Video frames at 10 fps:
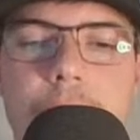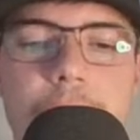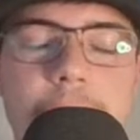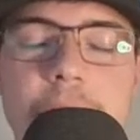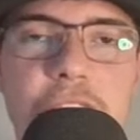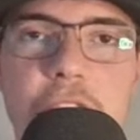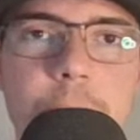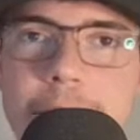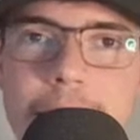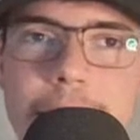this is the
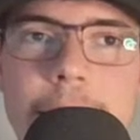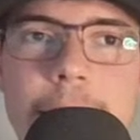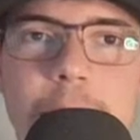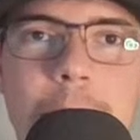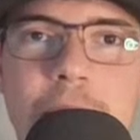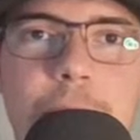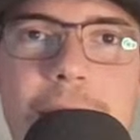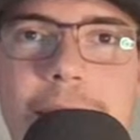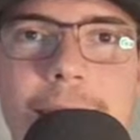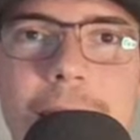circumstances as Mets
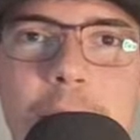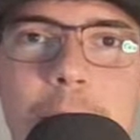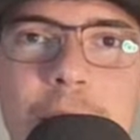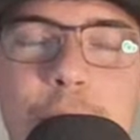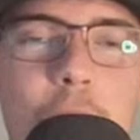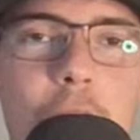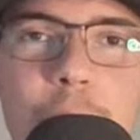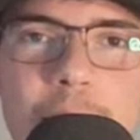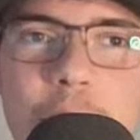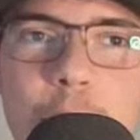fans and this Mets front
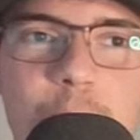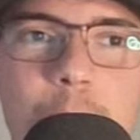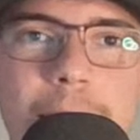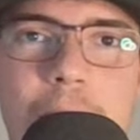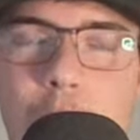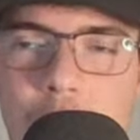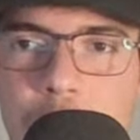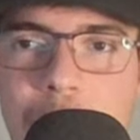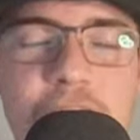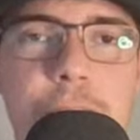office that we've been dealt
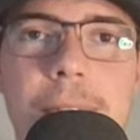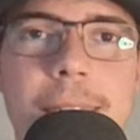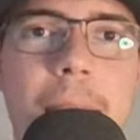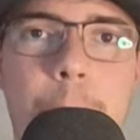with. Injuries